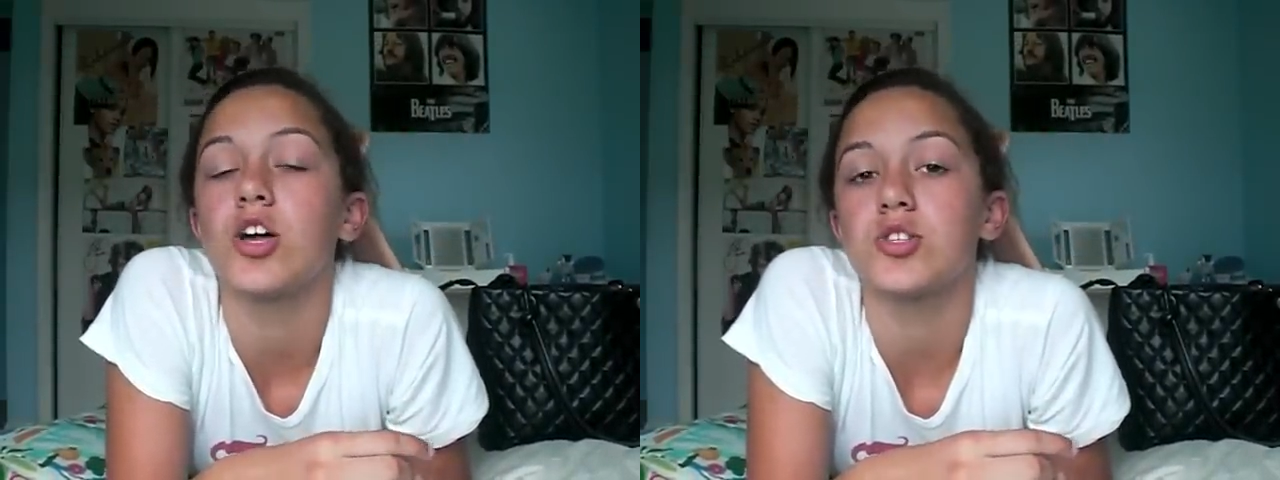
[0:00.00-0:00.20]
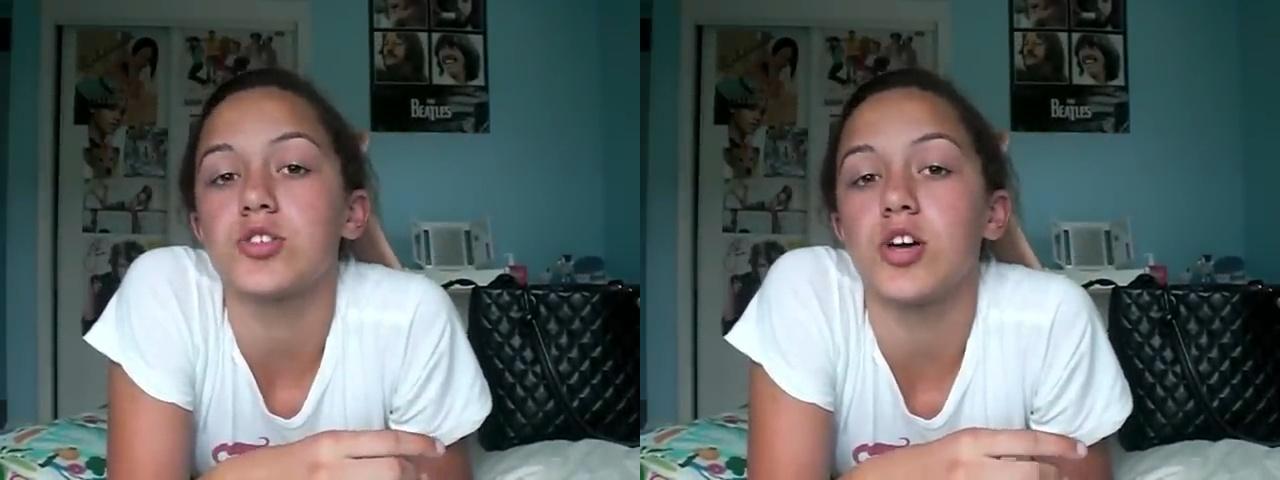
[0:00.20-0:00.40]

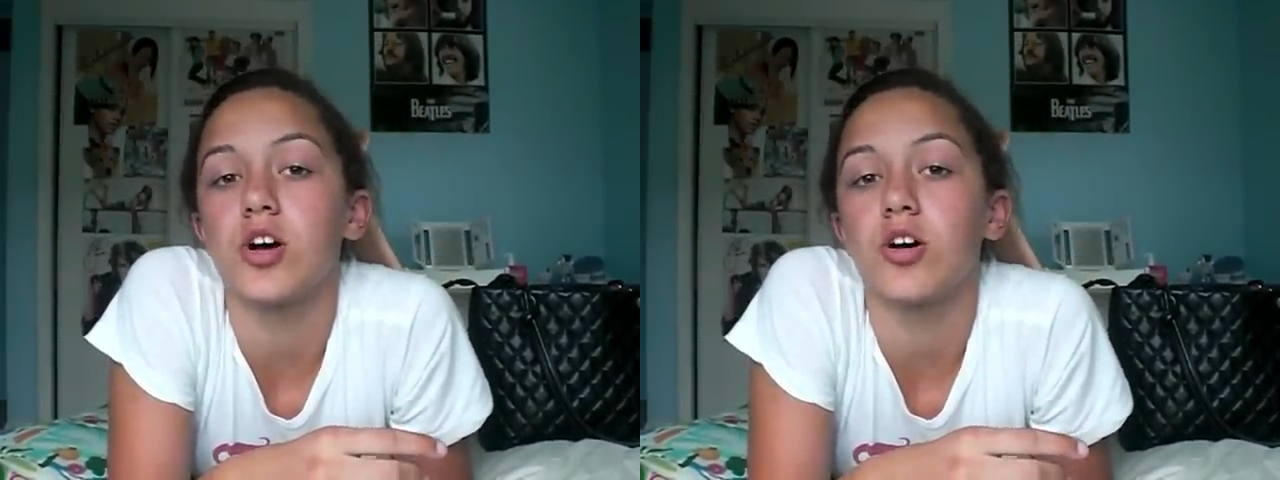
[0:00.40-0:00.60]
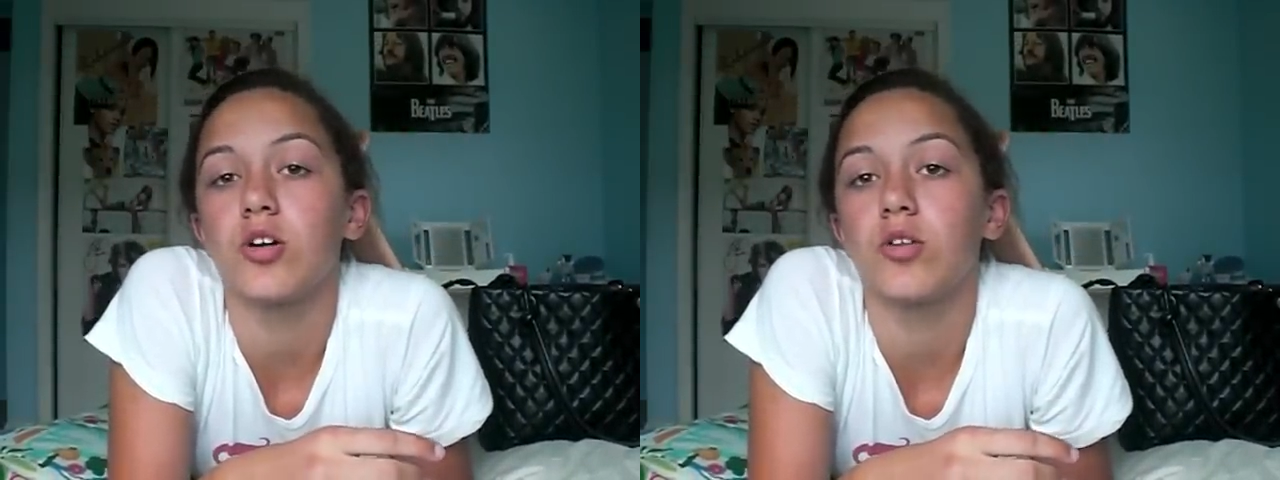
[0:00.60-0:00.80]

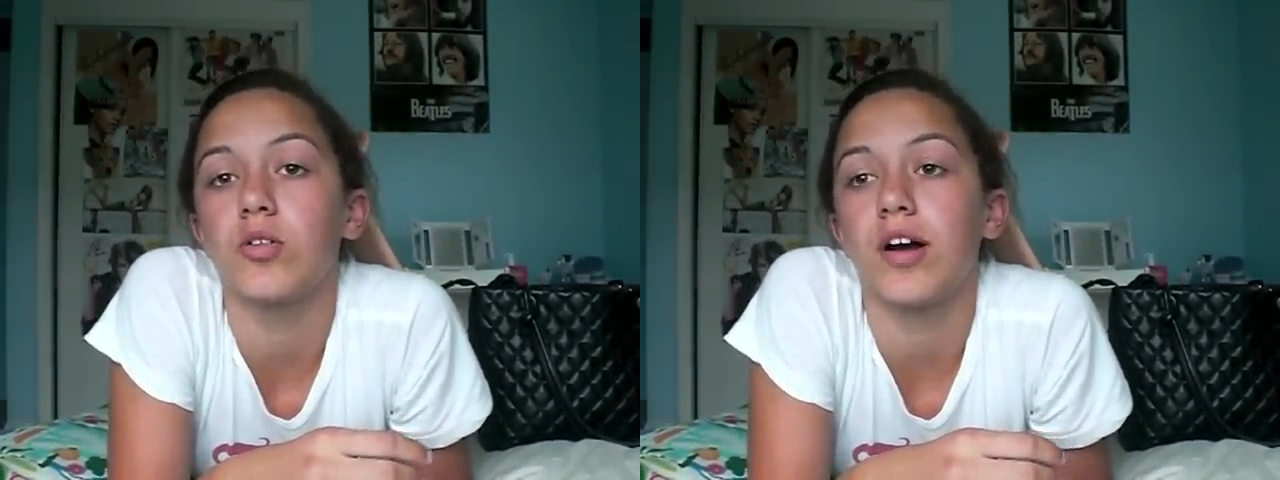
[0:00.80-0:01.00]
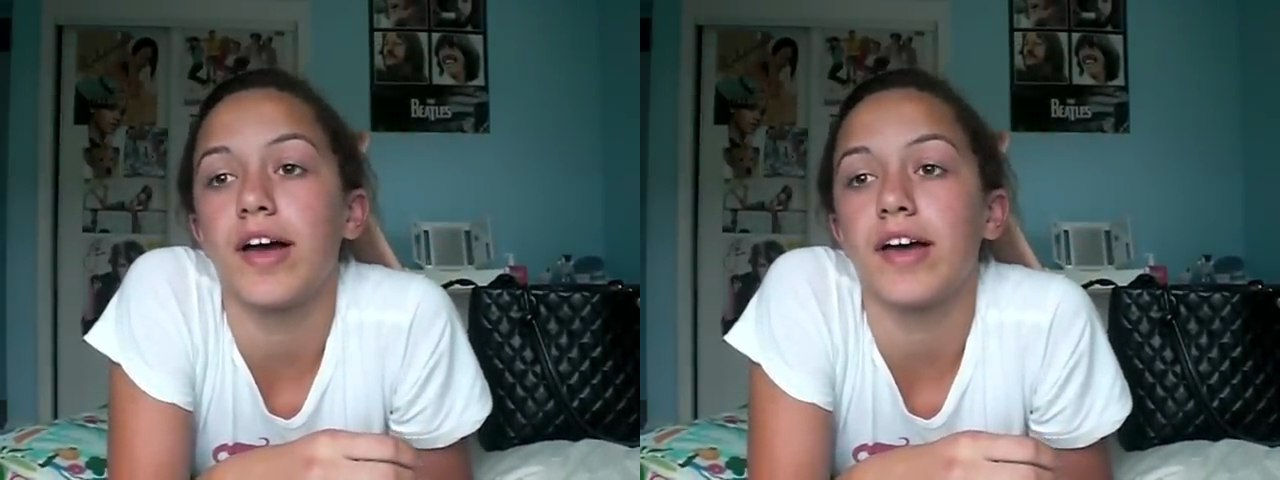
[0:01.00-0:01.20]

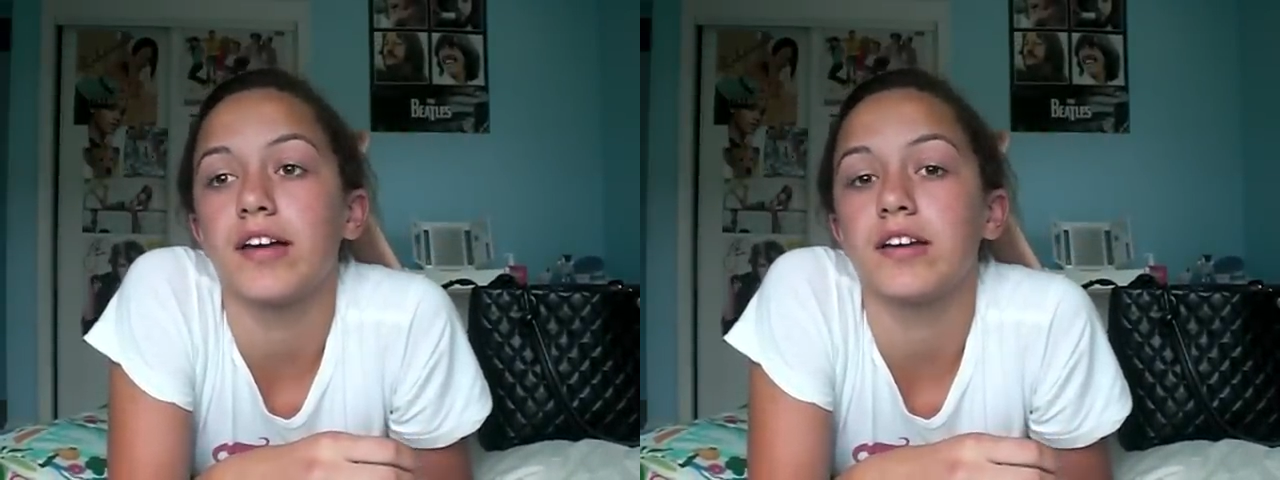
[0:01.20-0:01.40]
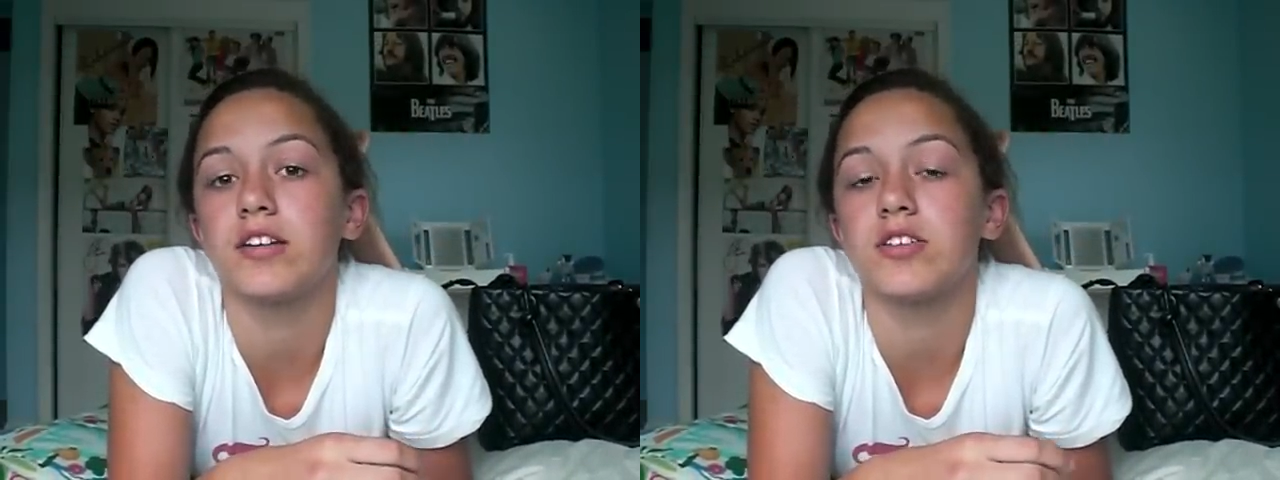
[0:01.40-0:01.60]
So,
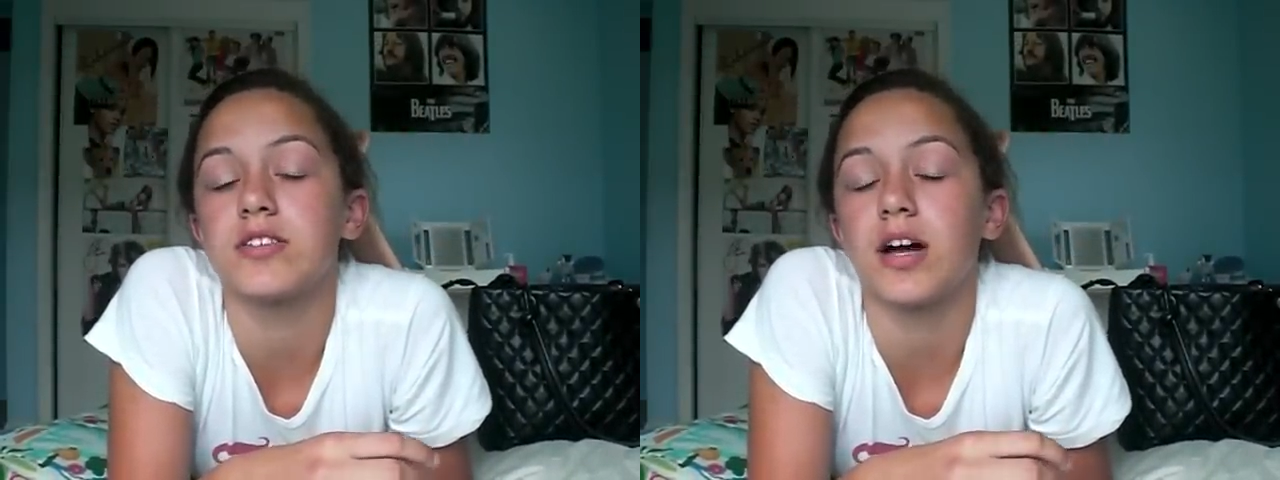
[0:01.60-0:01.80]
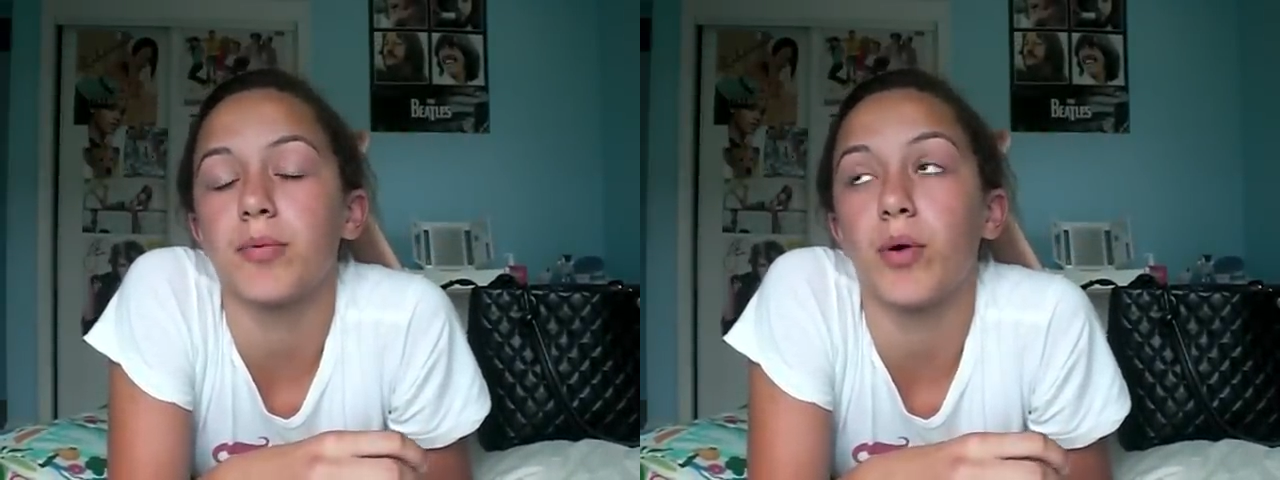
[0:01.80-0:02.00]
and just a couple